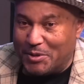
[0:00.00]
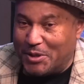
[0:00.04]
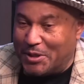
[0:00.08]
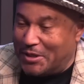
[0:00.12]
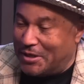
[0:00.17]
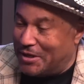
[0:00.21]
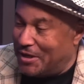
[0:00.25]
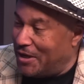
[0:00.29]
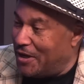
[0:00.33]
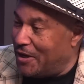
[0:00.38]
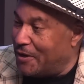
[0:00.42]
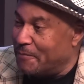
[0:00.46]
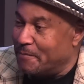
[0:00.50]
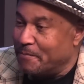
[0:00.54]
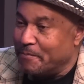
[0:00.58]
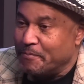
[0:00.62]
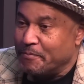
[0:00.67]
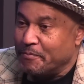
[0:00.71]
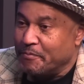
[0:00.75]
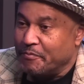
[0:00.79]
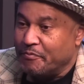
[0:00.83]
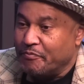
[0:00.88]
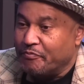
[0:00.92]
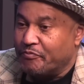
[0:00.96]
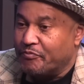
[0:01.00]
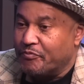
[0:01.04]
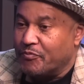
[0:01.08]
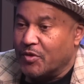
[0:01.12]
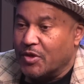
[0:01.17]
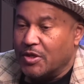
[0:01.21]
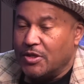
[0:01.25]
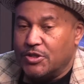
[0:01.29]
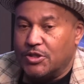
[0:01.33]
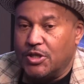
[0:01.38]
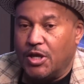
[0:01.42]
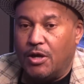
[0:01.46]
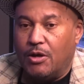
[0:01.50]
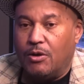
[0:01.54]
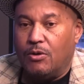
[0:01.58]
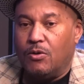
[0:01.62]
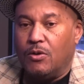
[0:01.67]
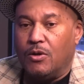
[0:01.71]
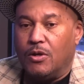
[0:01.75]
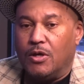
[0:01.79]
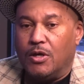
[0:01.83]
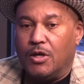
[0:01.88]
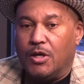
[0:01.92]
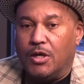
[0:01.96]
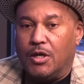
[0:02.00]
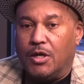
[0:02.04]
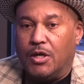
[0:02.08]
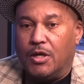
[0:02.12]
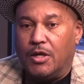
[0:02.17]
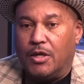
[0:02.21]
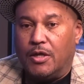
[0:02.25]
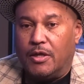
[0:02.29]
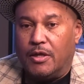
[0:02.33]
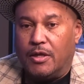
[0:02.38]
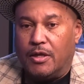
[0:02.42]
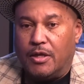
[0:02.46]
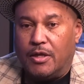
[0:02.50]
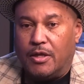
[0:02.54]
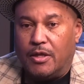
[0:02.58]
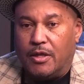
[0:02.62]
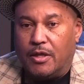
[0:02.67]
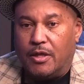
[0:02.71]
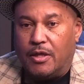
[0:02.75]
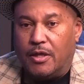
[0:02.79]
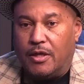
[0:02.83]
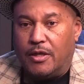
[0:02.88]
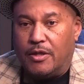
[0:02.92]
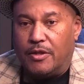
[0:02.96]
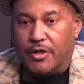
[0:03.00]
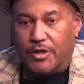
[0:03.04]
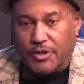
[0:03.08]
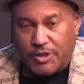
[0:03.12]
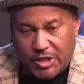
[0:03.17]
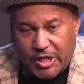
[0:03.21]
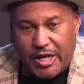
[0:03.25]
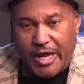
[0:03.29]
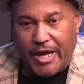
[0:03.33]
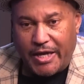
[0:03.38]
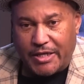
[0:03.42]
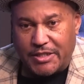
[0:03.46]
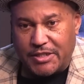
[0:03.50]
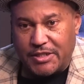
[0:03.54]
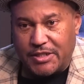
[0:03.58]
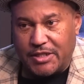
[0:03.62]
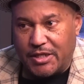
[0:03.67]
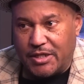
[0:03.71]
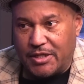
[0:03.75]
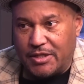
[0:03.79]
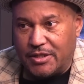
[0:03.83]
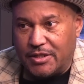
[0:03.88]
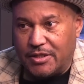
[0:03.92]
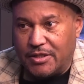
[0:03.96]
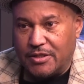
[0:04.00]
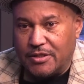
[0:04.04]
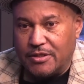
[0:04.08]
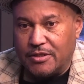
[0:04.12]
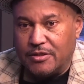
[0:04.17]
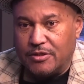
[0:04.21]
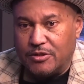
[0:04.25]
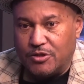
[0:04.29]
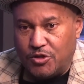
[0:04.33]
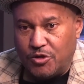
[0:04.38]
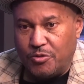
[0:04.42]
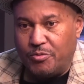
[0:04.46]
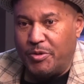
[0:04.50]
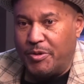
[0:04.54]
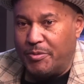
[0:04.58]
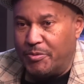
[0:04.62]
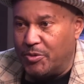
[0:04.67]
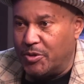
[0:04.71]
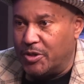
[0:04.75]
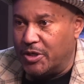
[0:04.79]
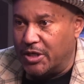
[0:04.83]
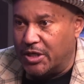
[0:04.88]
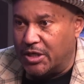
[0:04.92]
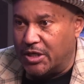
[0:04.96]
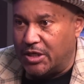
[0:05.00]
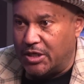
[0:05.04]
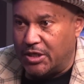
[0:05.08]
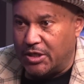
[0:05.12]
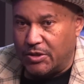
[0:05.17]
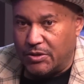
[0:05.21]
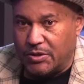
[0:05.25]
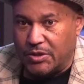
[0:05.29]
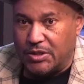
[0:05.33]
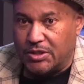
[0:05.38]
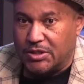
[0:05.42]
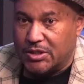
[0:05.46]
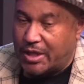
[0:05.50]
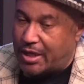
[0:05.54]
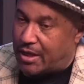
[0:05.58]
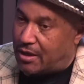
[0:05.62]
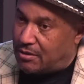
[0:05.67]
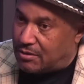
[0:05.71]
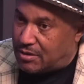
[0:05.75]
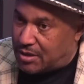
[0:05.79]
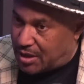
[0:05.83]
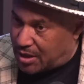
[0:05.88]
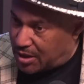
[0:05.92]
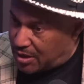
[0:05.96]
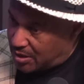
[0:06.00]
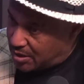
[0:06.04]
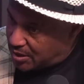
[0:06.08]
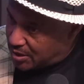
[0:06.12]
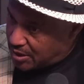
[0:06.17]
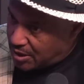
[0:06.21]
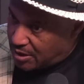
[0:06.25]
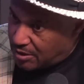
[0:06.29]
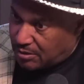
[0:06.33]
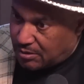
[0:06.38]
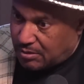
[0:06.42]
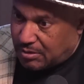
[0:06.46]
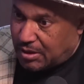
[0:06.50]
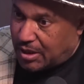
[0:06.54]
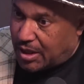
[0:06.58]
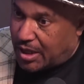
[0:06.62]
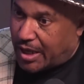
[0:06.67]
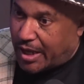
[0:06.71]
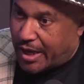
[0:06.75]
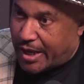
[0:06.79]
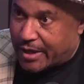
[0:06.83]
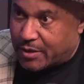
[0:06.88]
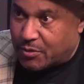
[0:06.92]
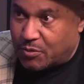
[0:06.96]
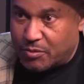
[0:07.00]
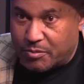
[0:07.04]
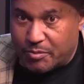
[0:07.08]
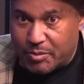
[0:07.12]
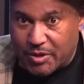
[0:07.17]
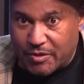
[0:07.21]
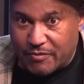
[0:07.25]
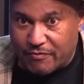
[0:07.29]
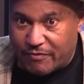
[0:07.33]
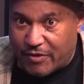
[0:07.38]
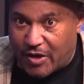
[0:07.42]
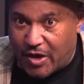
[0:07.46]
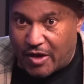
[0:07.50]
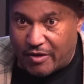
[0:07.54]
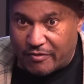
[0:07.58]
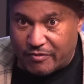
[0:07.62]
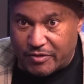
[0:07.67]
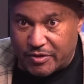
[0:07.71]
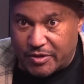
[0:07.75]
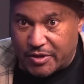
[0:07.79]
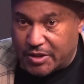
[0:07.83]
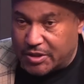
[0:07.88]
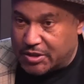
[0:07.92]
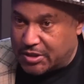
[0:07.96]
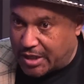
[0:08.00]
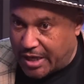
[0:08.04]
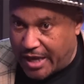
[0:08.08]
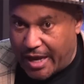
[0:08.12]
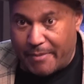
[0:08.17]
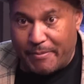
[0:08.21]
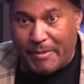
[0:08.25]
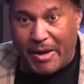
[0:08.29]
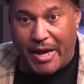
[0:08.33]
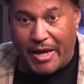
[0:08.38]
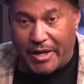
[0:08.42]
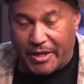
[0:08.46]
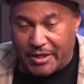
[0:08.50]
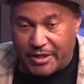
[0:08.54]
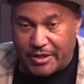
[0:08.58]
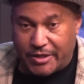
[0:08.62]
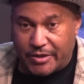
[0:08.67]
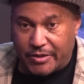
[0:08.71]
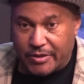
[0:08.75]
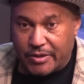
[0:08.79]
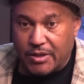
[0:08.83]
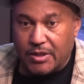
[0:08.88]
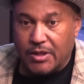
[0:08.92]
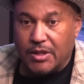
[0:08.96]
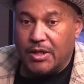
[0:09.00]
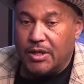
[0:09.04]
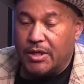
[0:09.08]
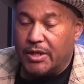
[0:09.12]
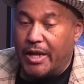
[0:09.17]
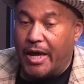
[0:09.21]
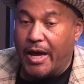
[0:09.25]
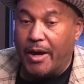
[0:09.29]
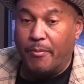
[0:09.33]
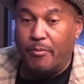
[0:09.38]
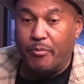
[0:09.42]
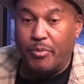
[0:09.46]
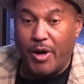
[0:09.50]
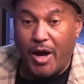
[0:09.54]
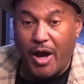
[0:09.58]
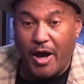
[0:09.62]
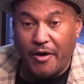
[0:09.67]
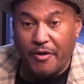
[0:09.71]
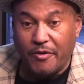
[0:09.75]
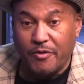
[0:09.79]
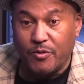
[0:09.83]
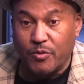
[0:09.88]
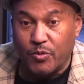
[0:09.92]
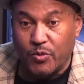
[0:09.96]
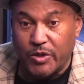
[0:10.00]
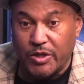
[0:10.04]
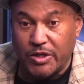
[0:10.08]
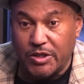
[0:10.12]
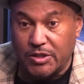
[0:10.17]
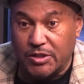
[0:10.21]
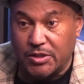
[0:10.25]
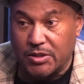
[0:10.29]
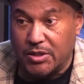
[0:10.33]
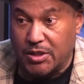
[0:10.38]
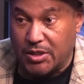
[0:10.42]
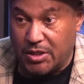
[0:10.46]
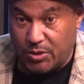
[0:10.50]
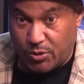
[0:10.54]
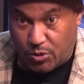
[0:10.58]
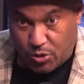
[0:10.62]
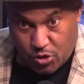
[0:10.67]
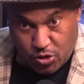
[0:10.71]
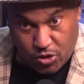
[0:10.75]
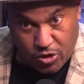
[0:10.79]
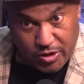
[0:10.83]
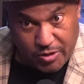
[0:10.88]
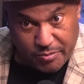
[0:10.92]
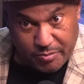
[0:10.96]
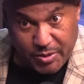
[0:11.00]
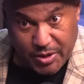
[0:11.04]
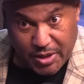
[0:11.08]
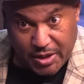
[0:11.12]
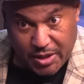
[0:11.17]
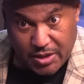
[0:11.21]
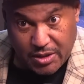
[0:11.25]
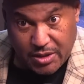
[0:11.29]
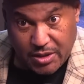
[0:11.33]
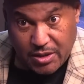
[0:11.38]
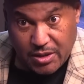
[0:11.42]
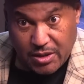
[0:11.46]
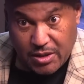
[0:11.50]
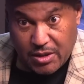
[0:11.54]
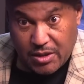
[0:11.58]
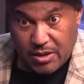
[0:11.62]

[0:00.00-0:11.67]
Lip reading: But no. So there's an accident. Two people get killed. He's like, okay, yo, I don't want to be involved in this. I'm out of here. Now, part of the reason it could have been,